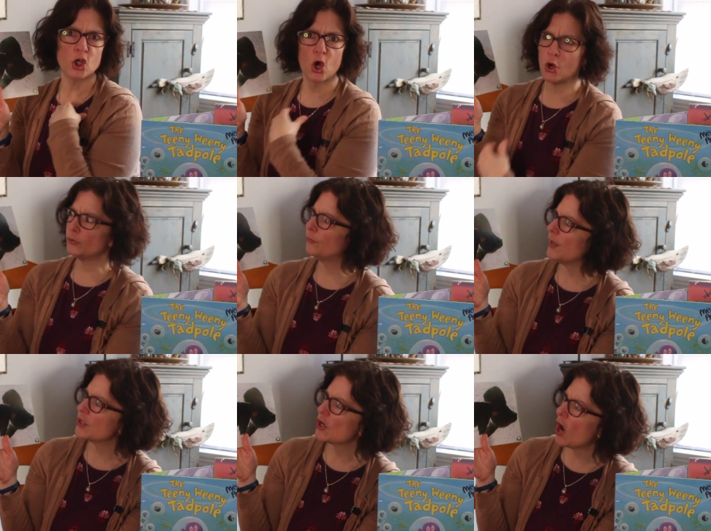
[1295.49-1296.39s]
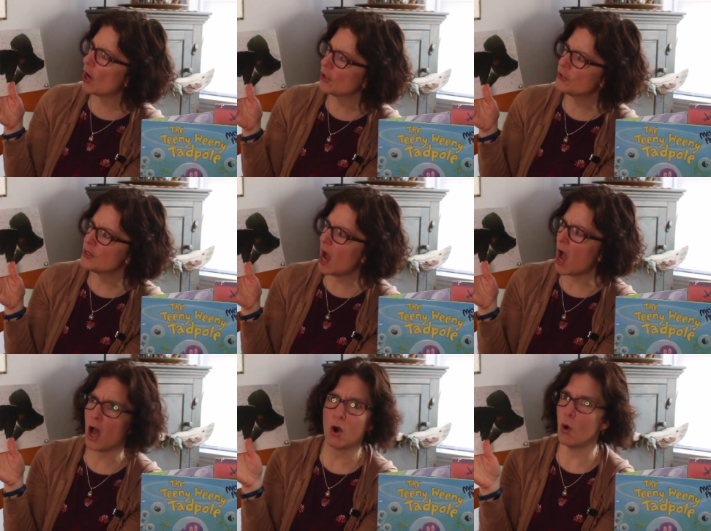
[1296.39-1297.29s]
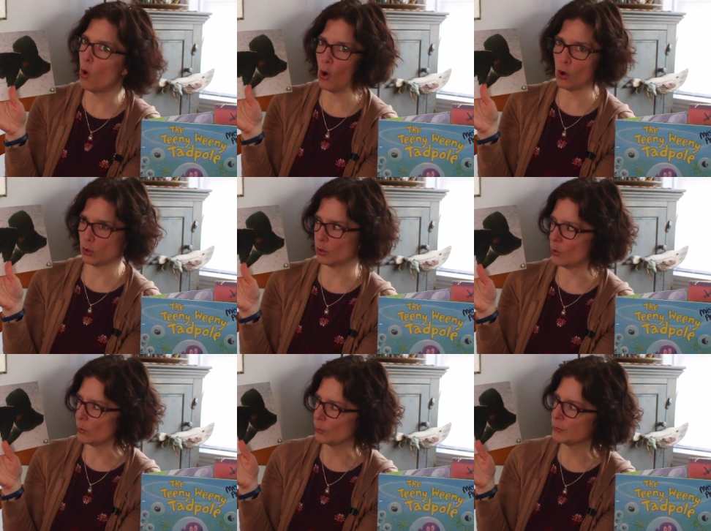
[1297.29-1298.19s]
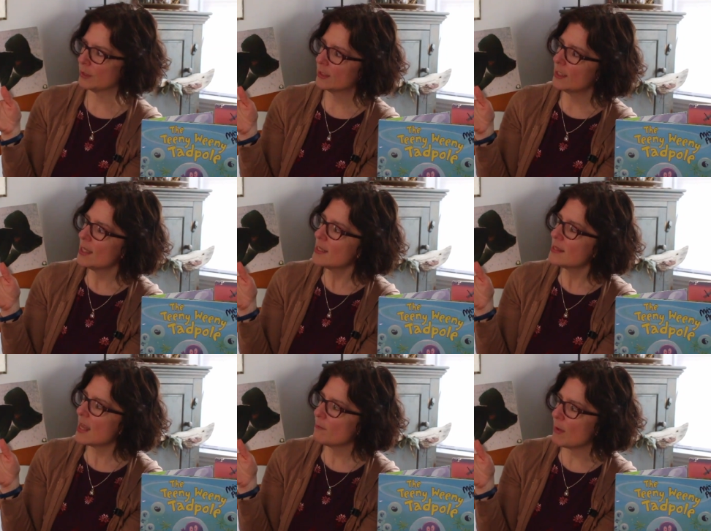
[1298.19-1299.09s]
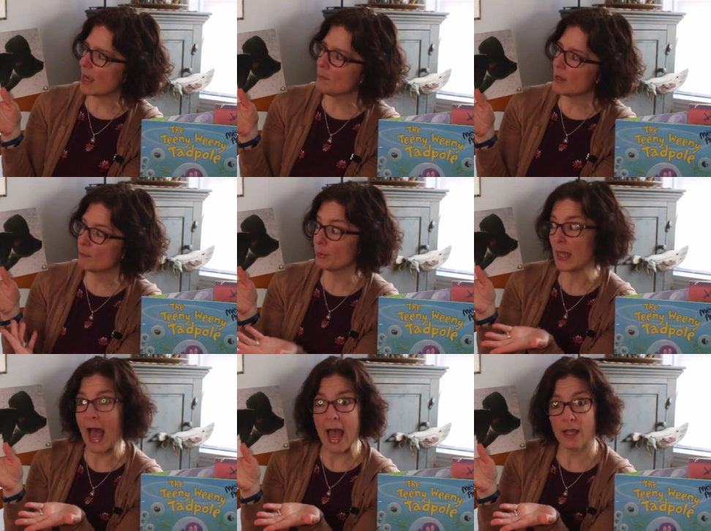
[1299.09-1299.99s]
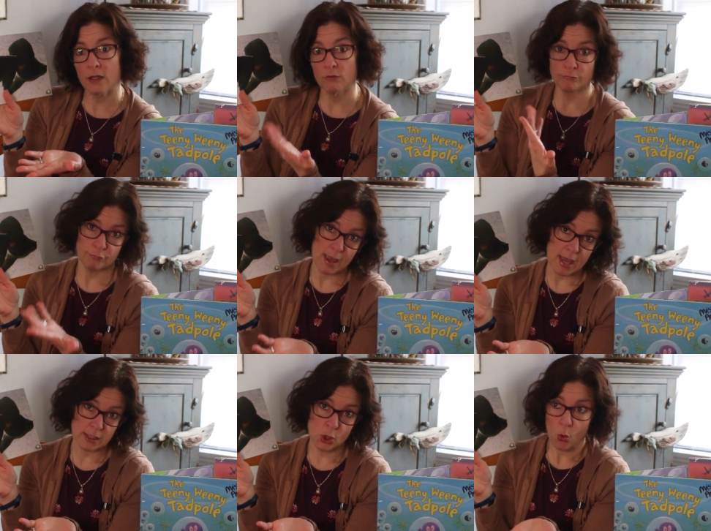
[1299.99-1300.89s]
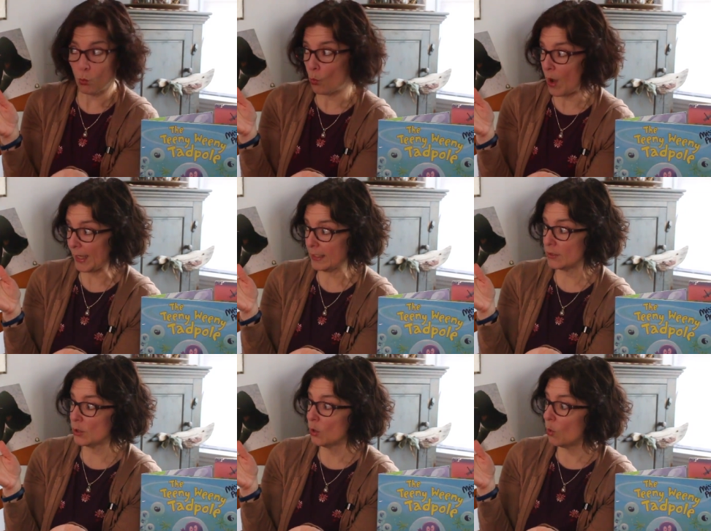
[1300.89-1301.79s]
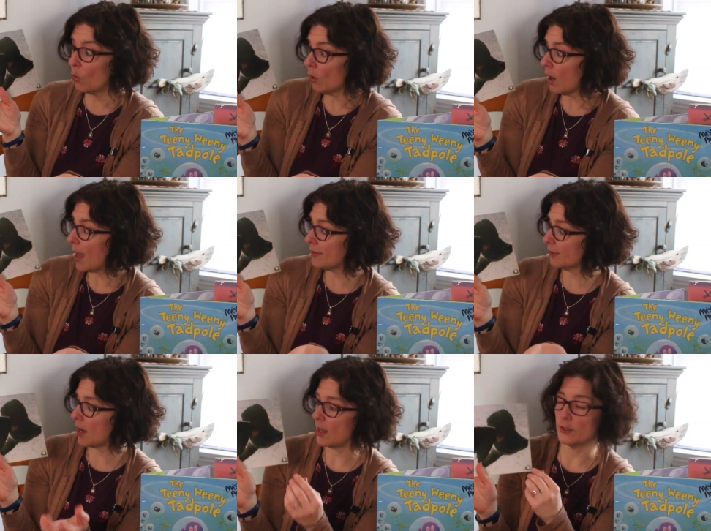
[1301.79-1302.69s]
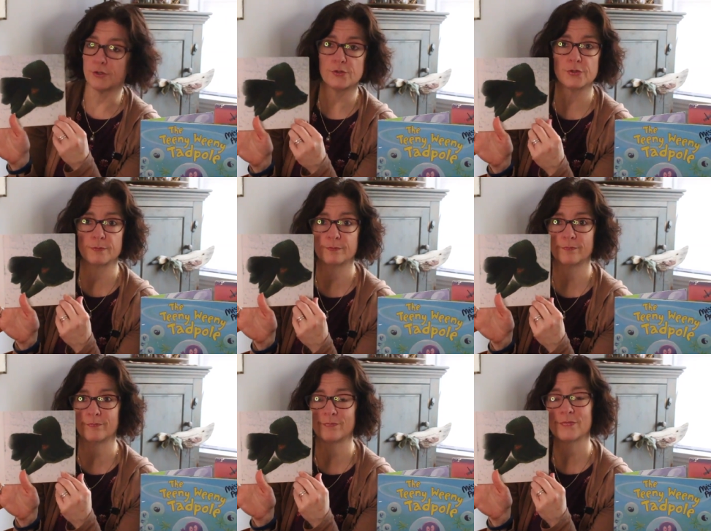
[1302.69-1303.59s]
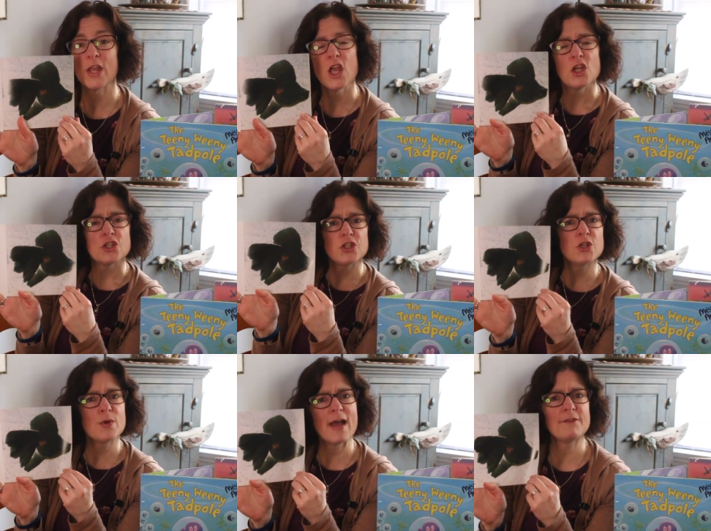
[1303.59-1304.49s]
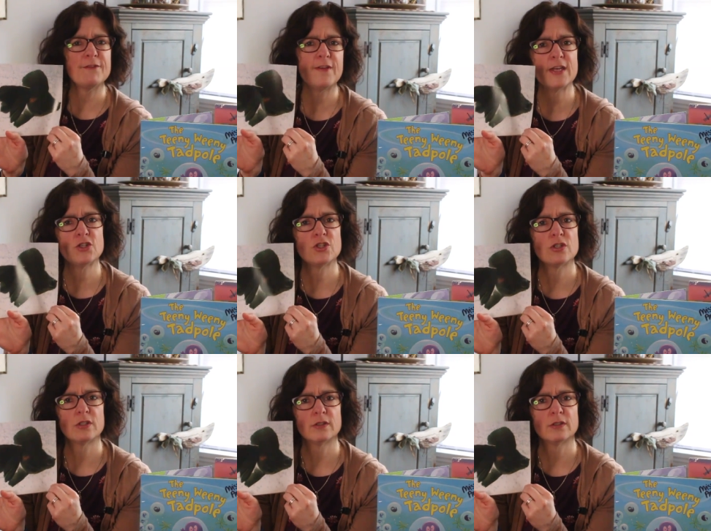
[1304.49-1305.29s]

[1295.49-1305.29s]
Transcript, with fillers: Goldfish are not all gold. They may be black, red, white, or other colors. Do you have a fish?